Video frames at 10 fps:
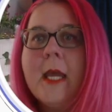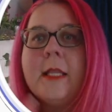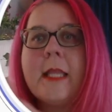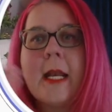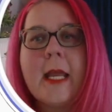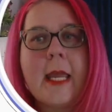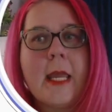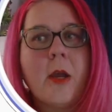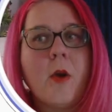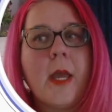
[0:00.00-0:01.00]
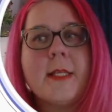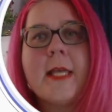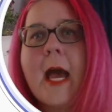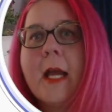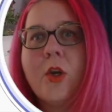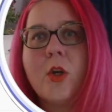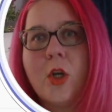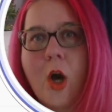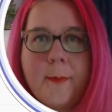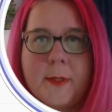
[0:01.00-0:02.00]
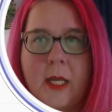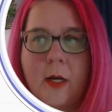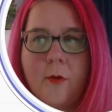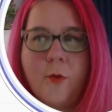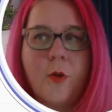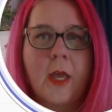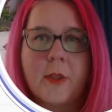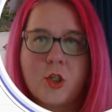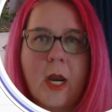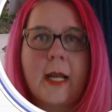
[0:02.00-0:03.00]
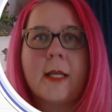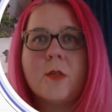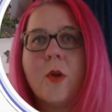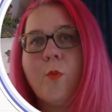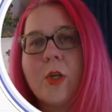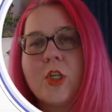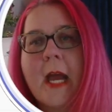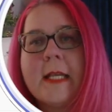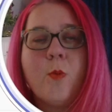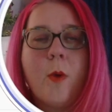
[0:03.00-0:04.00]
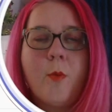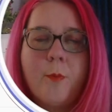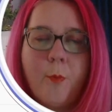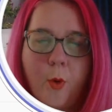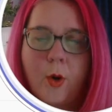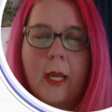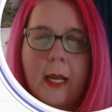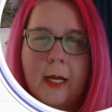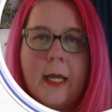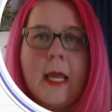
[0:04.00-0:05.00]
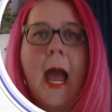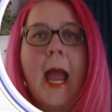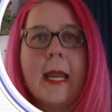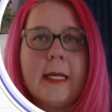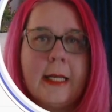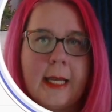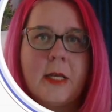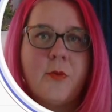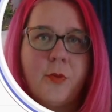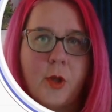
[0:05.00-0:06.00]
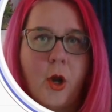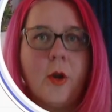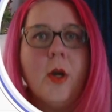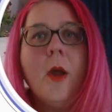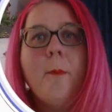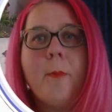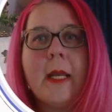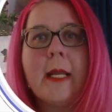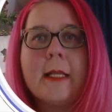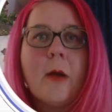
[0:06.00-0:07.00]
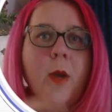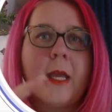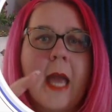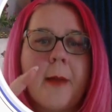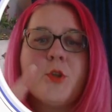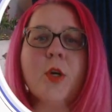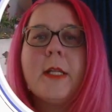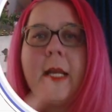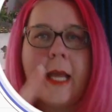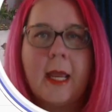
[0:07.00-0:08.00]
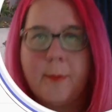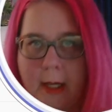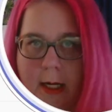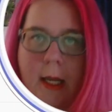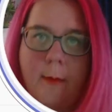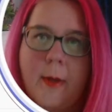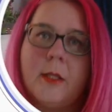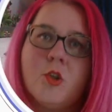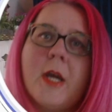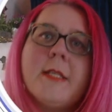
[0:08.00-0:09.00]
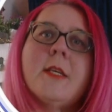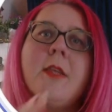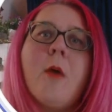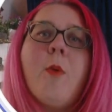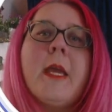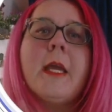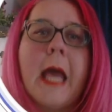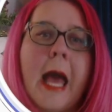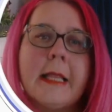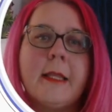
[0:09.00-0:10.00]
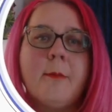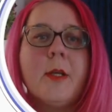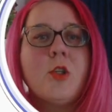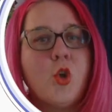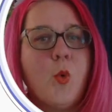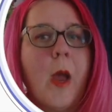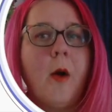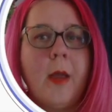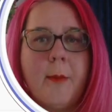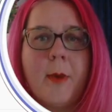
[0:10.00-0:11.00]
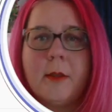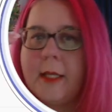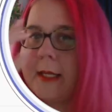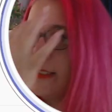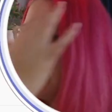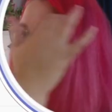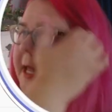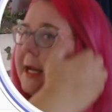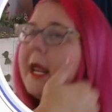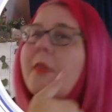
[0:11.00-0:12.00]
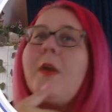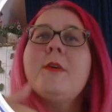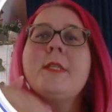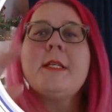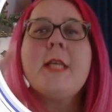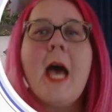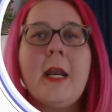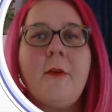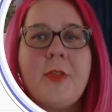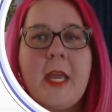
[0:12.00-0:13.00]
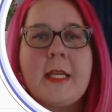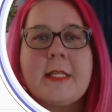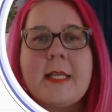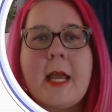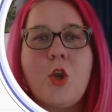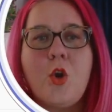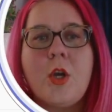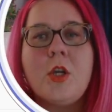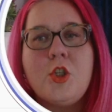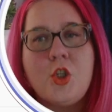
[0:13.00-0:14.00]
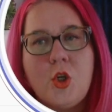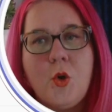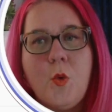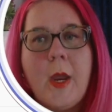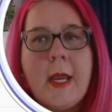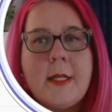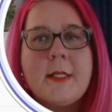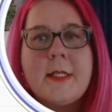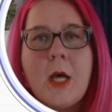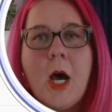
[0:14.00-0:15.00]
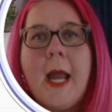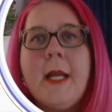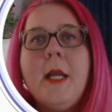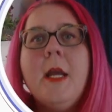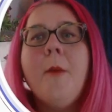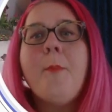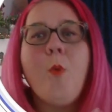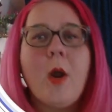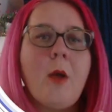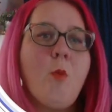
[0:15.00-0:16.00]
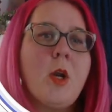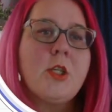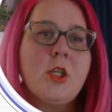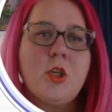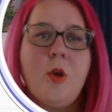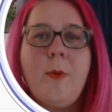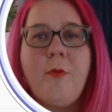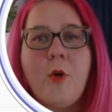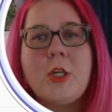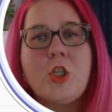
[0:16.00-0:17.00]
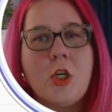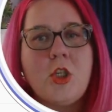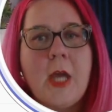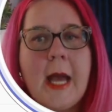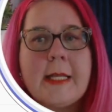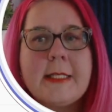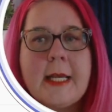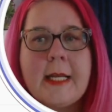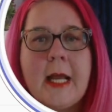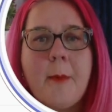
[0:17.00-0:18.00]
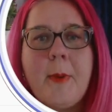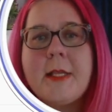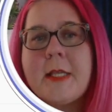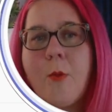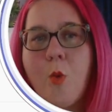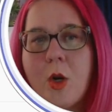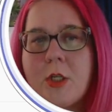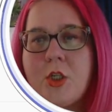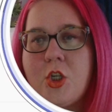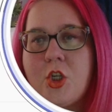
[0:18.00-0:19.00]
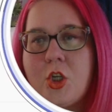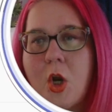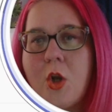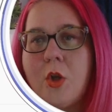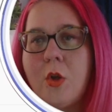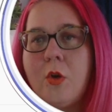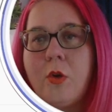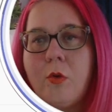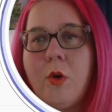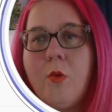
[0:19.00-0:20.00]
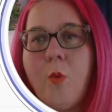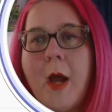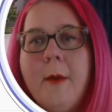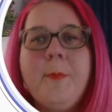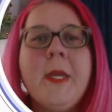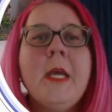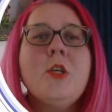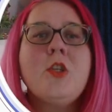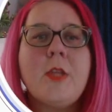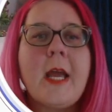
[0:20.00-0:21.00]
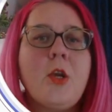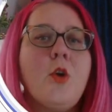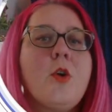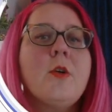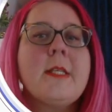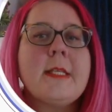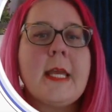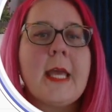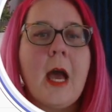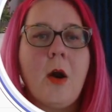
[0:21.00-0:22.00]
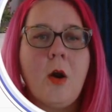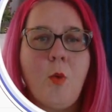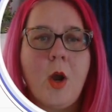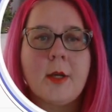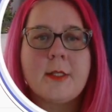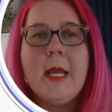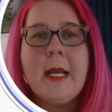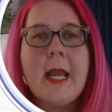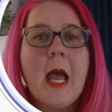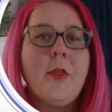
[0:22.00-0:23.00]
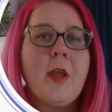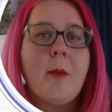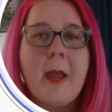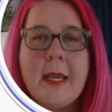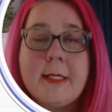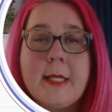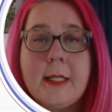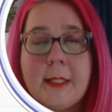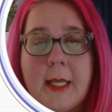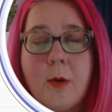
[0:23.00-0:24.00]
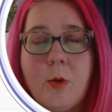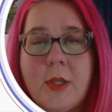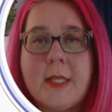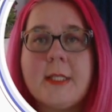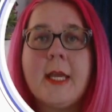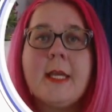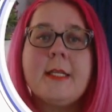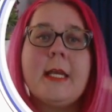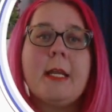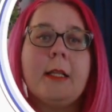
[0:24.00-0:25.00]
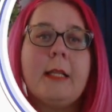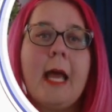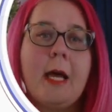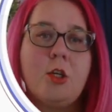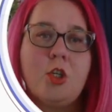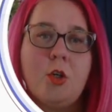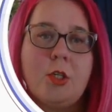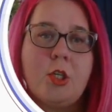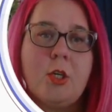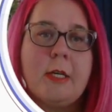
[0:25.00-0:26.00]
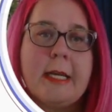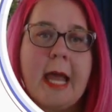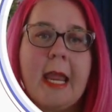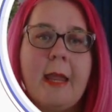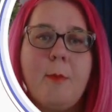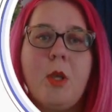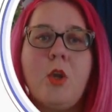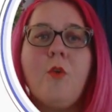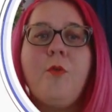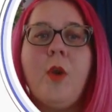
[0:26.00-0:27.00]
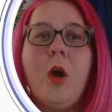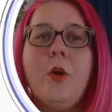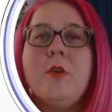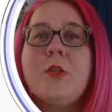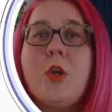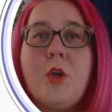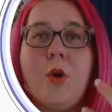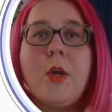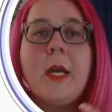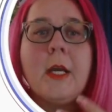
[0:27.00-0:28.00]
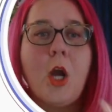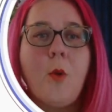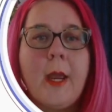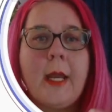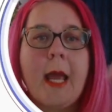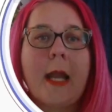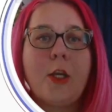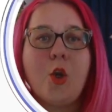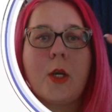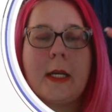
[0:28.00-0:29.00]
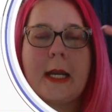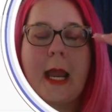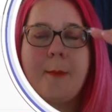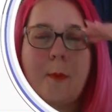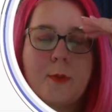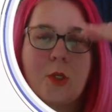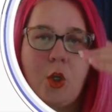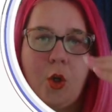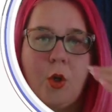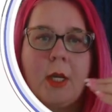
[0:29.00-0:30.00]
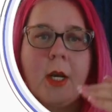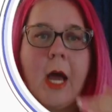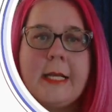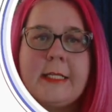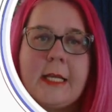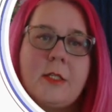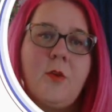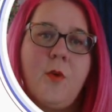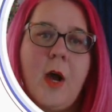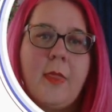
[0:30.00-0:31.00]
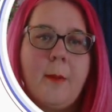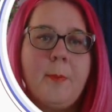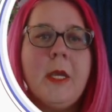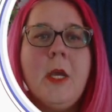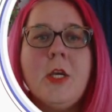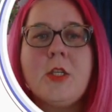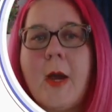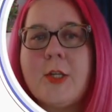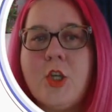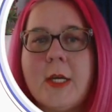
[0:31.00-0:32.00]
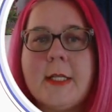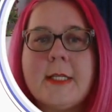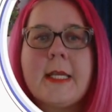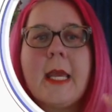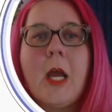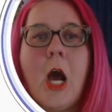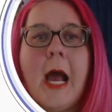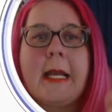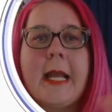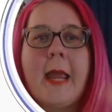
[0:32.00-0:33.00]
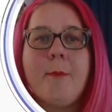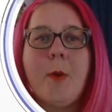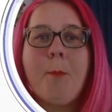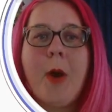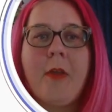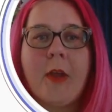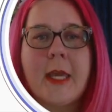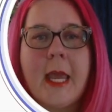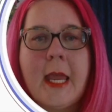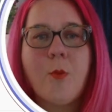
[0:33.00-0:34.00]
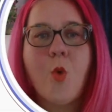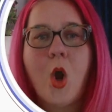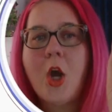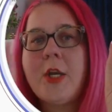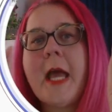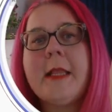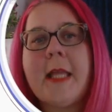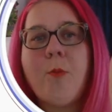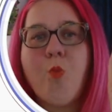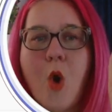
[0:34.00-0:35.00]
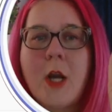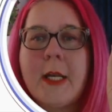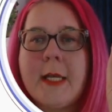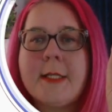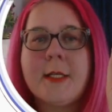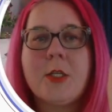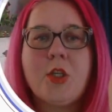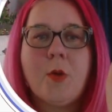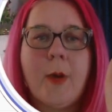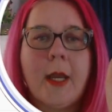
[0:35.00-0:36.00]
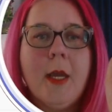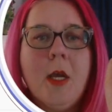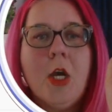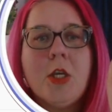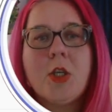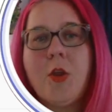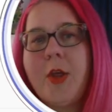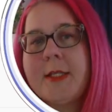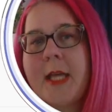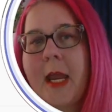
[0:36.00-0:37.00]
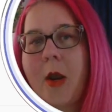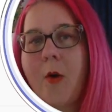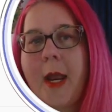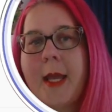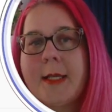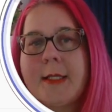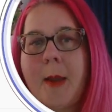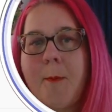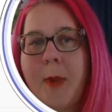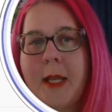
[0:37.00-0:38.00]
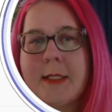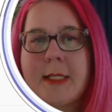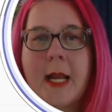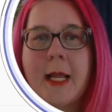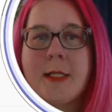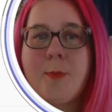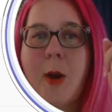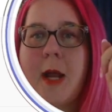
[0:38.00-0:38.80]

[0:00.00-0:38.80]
then here is how you can opt in for the other trainings, in which case we would put in a lead flow, meaning that we're capturing their name and email address so that we can add them to our email list. Now there is a ton of things that you can do inside, but what I wanted to do before I showed you how to set it up is I wanted to show you through one so that you could see how it works. Now the amazing thing with this is it allows you to name your flows, so you can go in and you can name them so you can identify them. So as you can see, I name them by the keyword and then what it is it's doing. So this here it means that it's part